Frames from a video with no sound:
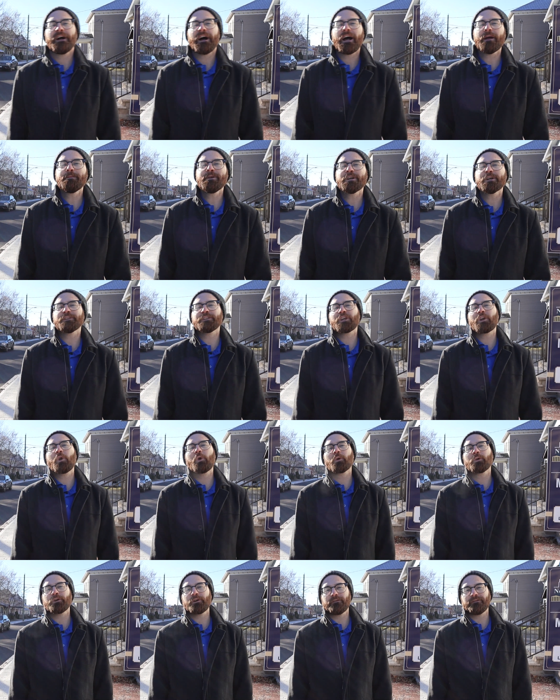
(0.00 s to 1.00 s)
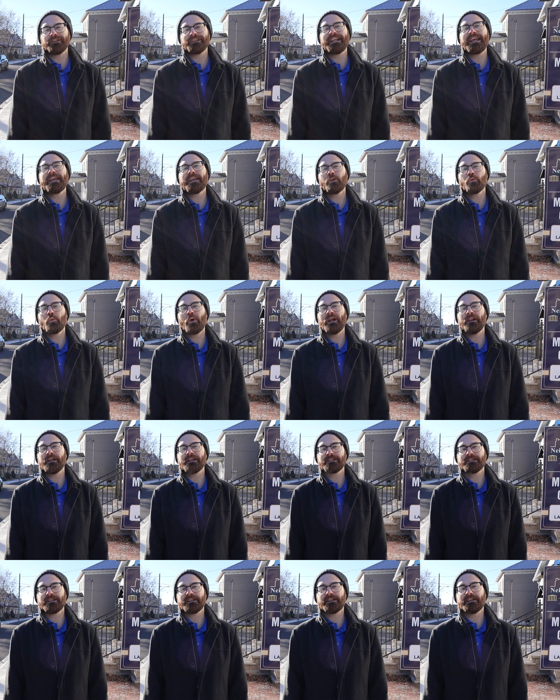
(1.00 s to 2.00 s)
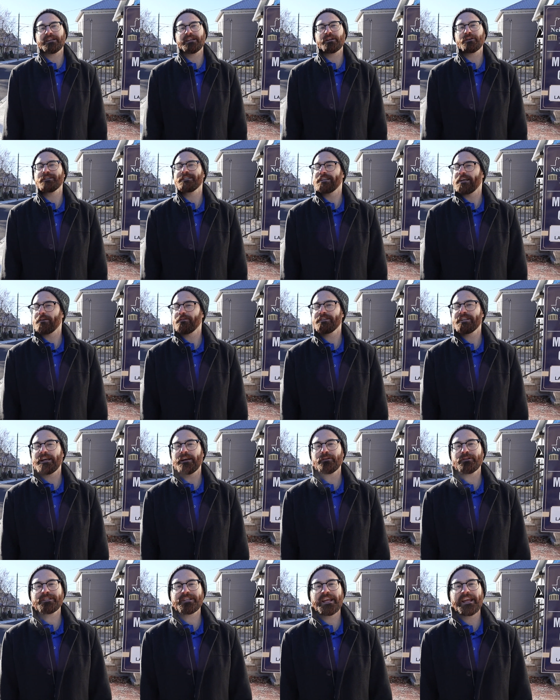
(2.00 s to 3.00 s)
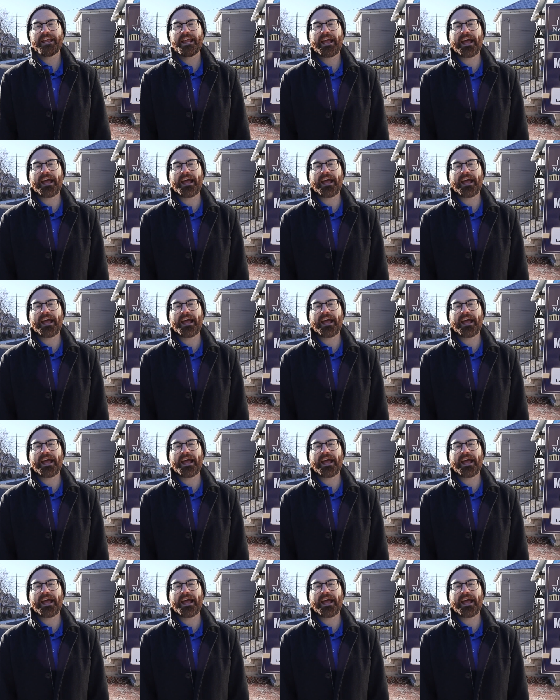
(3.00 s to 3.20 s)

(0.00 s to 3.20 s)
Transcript: I'm here at the corner of Lake and Wellington near downtown St.